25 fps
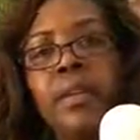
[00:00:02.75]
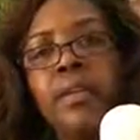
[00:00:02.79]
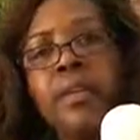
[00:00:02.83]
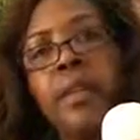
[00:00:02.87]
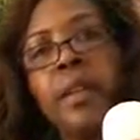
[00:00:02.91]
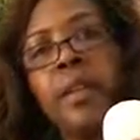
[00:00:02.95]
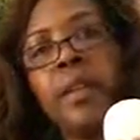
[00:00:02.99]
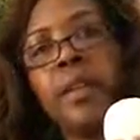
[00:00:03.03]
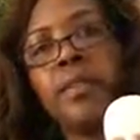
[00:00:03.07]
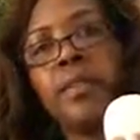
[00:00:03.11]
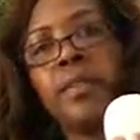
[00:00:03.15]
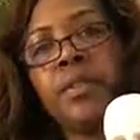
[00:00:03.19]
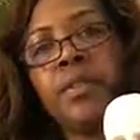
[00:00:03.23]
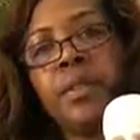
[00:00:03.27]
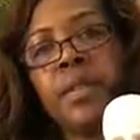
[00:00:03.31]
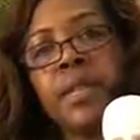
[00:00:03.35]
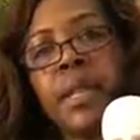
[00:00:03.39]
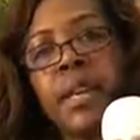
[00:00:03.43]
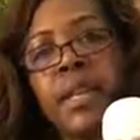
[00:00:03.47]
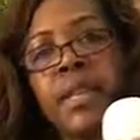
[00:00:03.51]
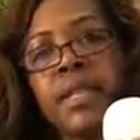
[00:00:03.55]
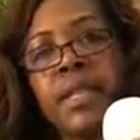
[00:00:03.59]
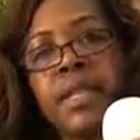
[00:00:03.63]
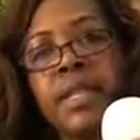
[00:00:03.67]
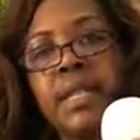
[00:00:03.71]
12,
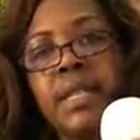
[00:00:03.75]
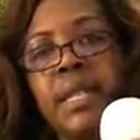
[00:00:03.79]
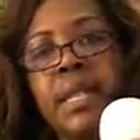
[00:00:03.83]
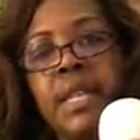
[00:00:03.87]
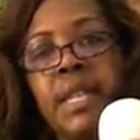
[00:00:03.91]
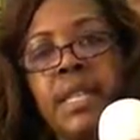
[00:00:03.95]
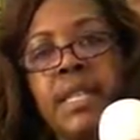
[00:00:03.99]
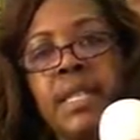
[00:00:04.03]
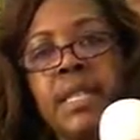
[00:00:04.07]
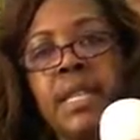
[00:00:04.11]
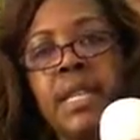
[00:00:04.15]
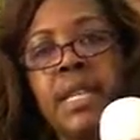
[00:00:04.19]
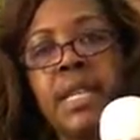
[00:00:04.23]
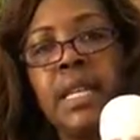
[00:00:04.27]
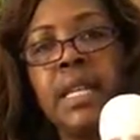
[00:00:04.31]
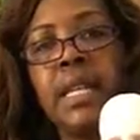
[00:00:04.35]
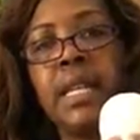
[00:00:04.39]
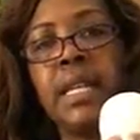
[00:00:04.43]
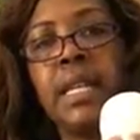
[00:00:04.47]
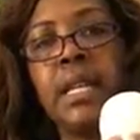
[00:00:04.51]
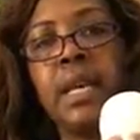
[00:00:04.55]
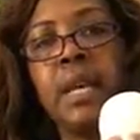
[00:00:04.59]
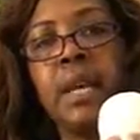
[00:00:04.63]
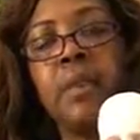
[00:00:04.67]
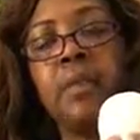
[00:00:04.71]
2018.